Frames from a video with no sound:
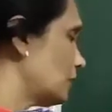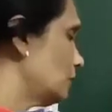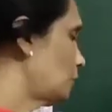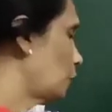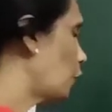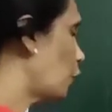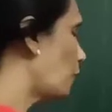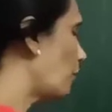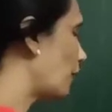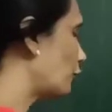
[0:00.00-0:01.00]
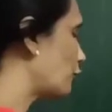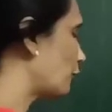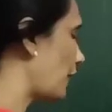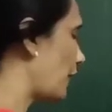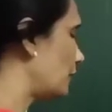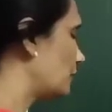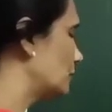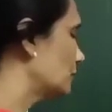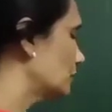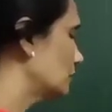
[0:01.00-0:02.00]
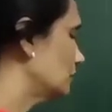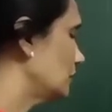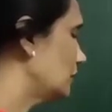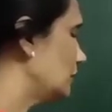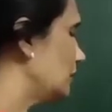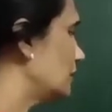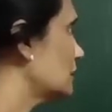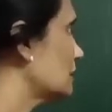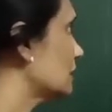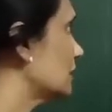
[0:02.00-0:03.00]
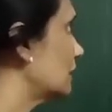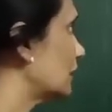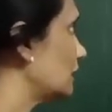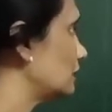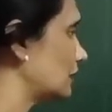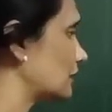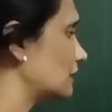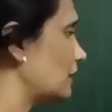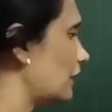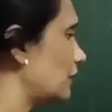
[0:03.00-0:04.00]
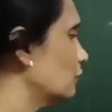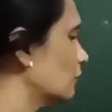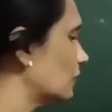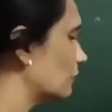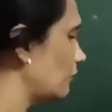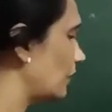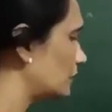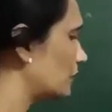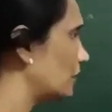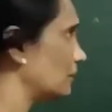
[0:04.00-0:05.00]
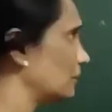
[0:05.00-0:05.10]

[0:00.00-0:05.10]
2 by 5 is greater than 1 by 3.